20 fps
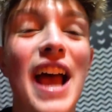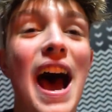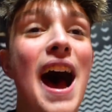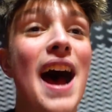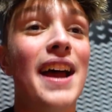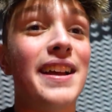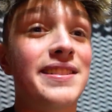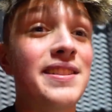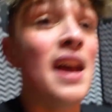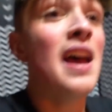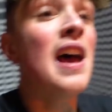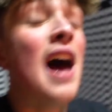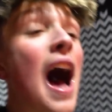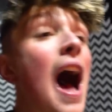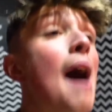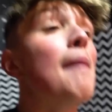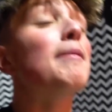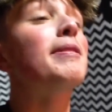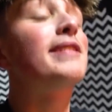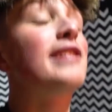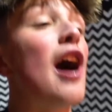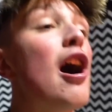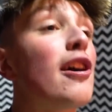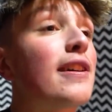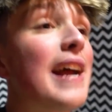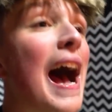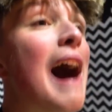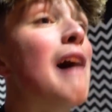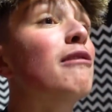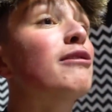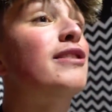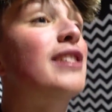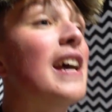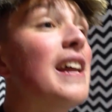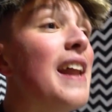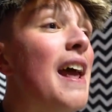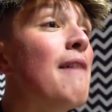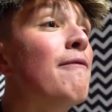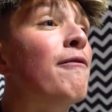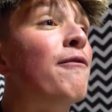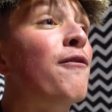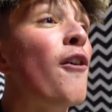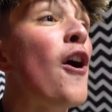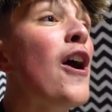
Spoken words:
guys. I'm gonna start counting in